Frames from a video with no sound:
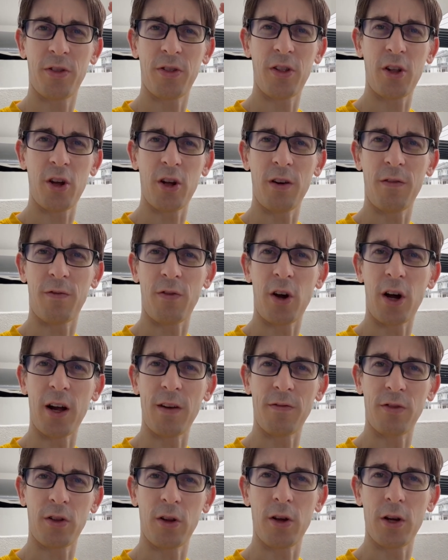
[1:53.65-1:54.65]
35,
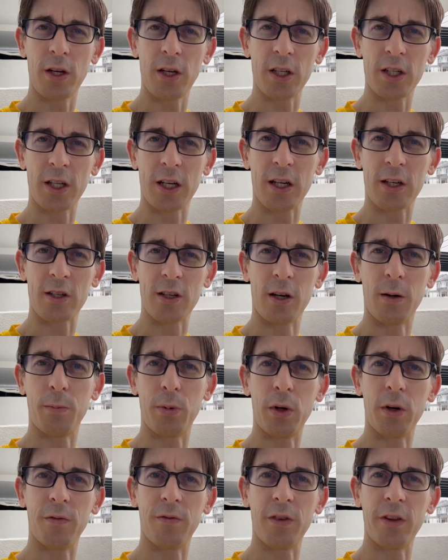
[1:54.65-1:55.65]
36 and
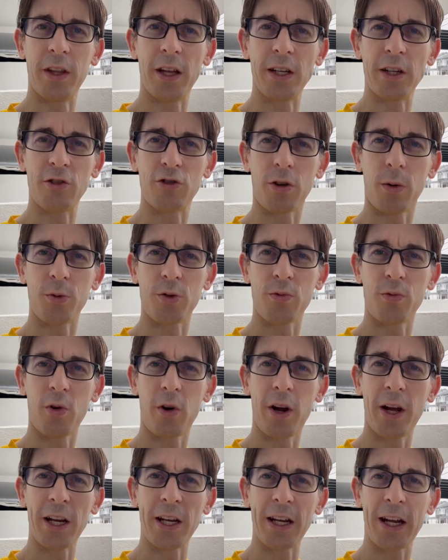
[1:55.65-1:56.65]
above, and then it drops
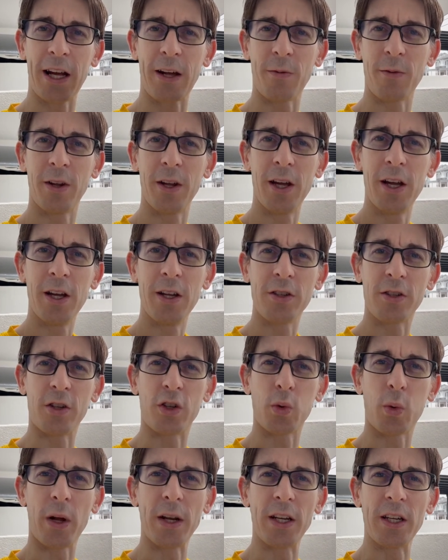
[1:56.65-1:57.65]
right down to
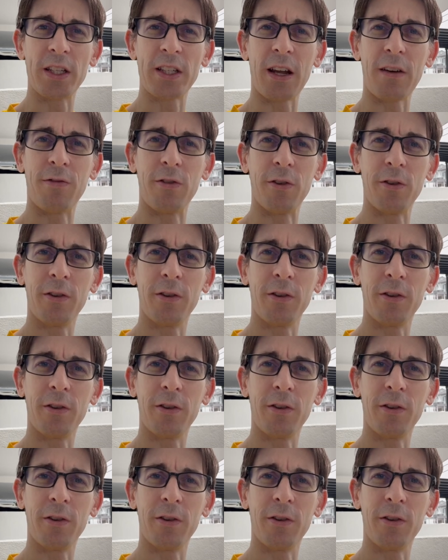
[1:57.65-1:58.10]
27.